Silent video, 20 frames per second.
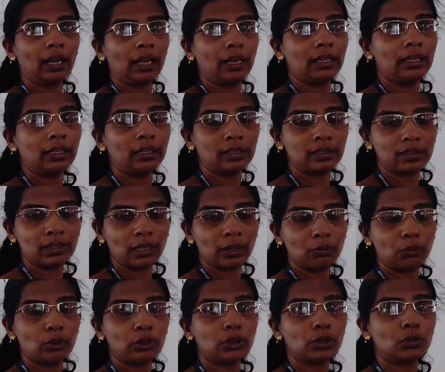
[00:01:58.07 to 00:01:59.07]
n is
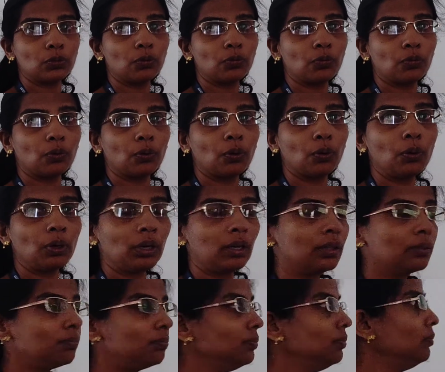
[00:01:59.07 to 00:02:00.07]
equal to
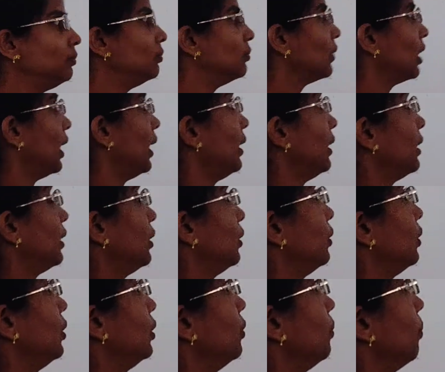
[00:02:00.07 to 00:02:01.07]
4 and
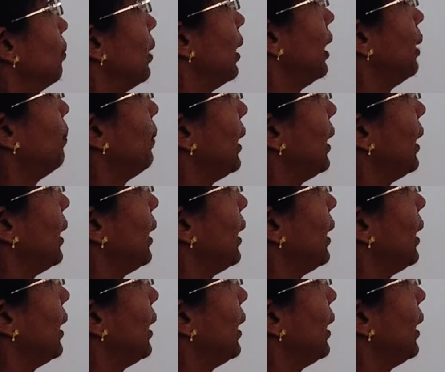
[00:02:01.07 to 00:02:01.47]
I am